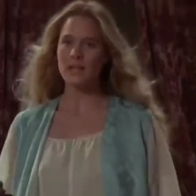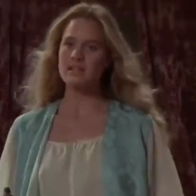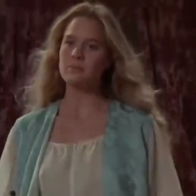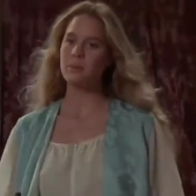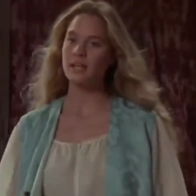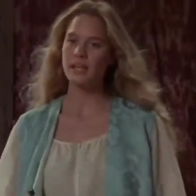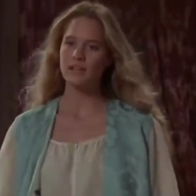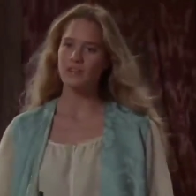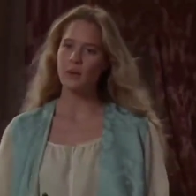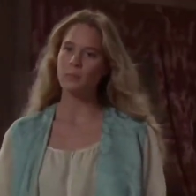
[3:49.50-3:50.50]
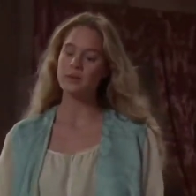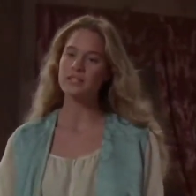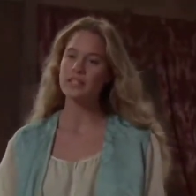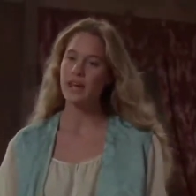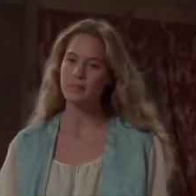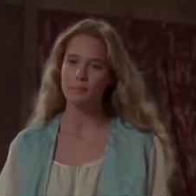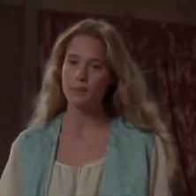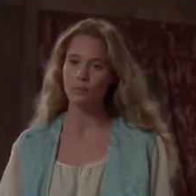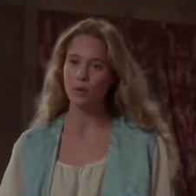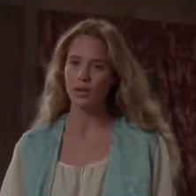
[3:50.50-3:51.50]
up for the truth and what she
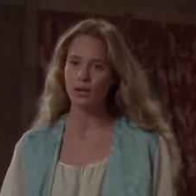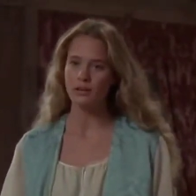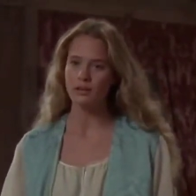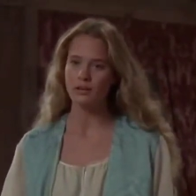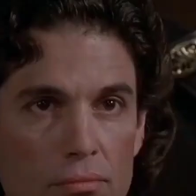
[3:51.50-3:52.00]
really wants.